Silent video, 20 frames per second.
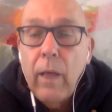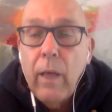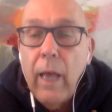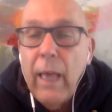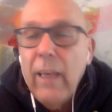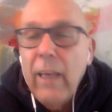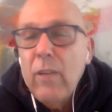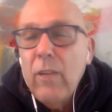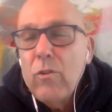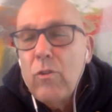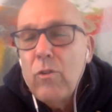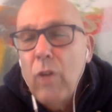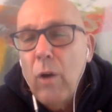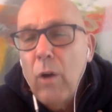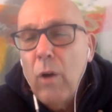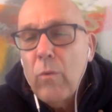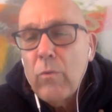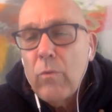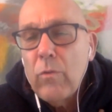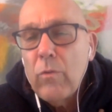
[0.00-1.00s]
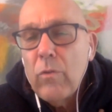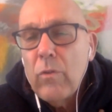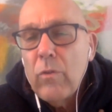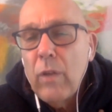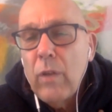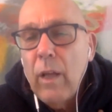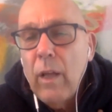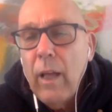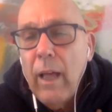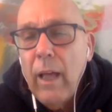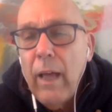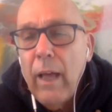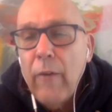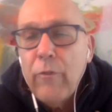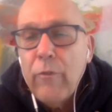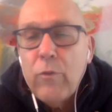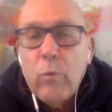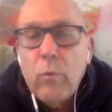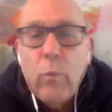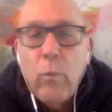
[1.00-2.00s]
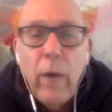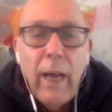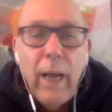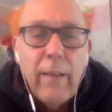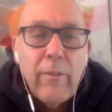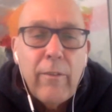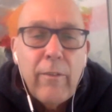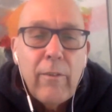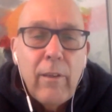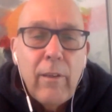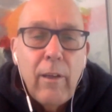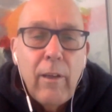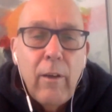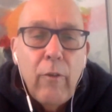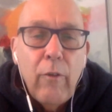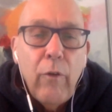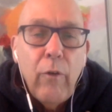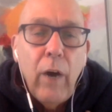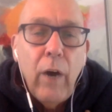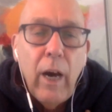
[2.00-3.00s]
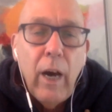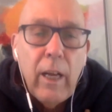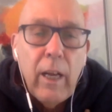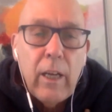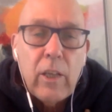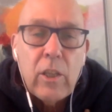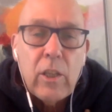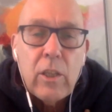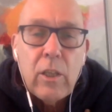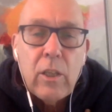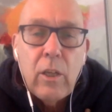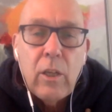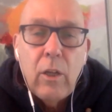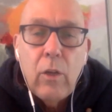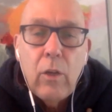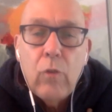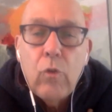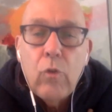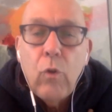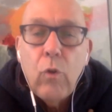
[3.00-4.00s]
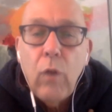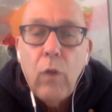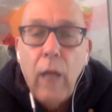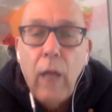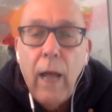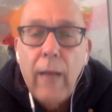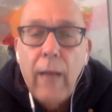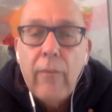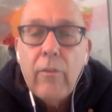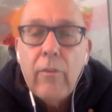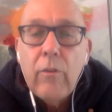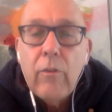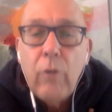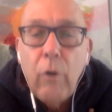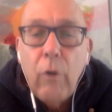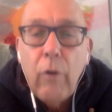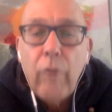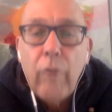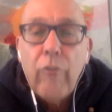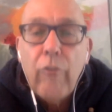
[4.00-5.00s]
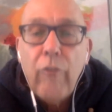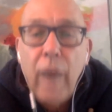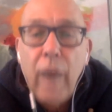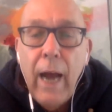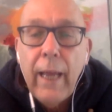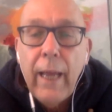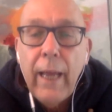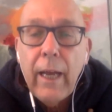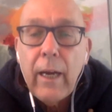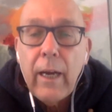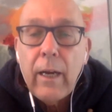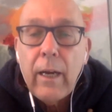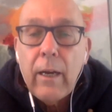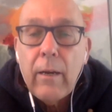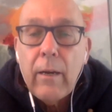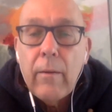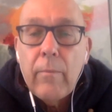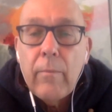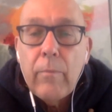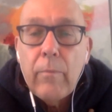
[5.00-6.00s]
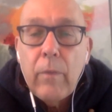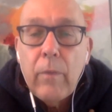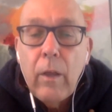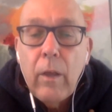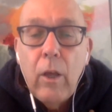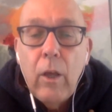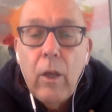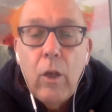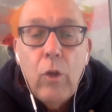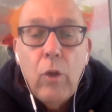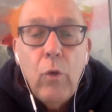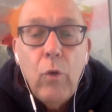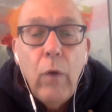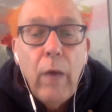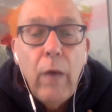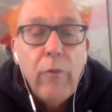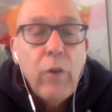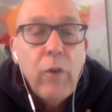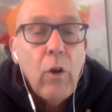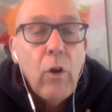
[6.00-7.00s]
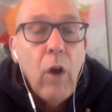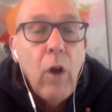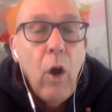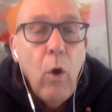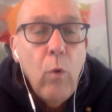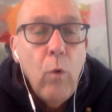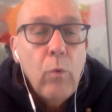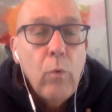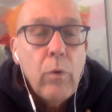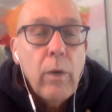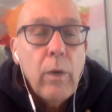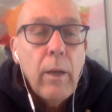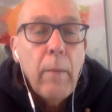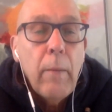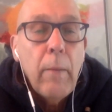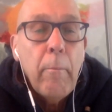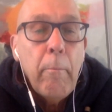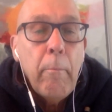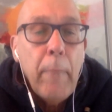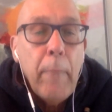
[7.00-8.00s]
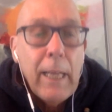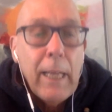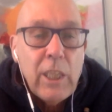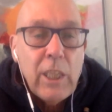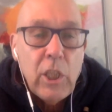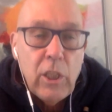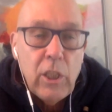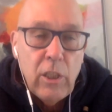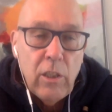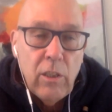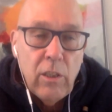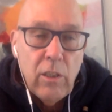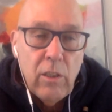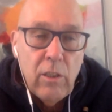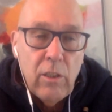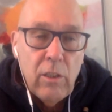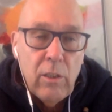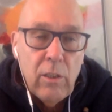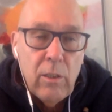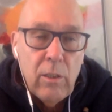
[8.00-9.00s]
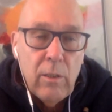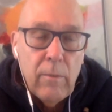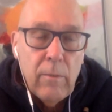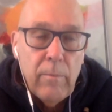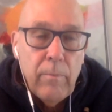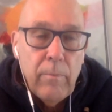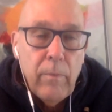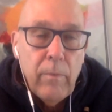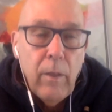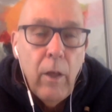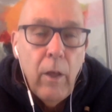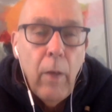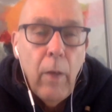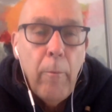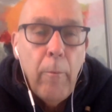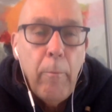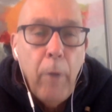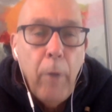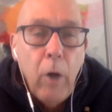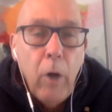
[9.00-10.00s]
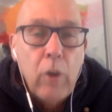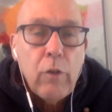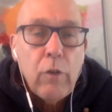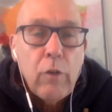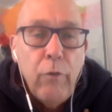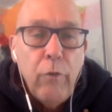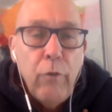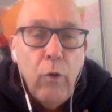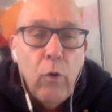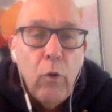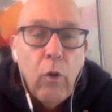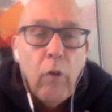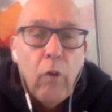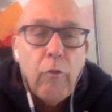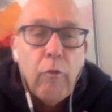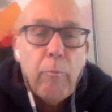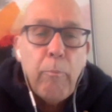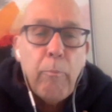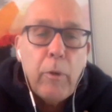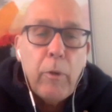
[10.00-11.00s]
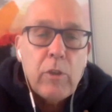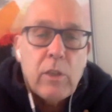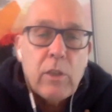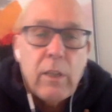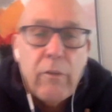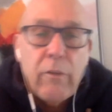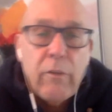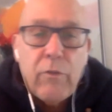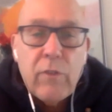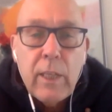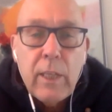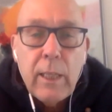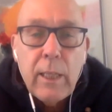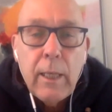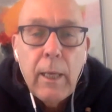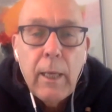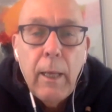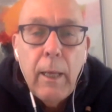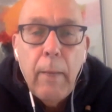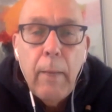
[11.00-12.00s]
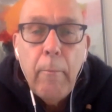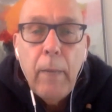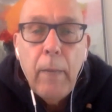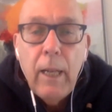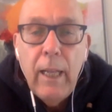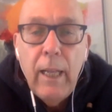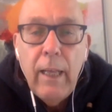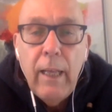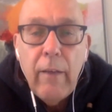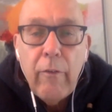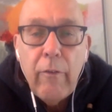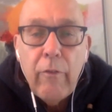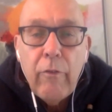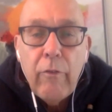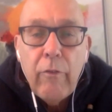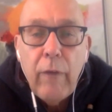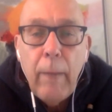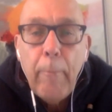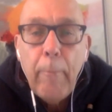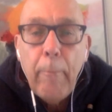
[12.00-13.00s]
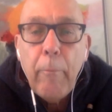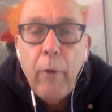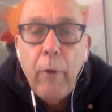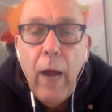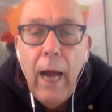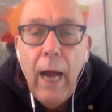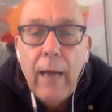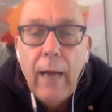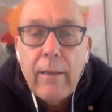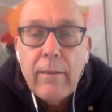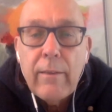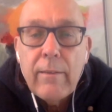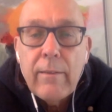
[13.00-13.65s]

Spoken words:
And you don't have to wait for others to light your fire. You have your own matches, a box full of positivity, belief, and pride.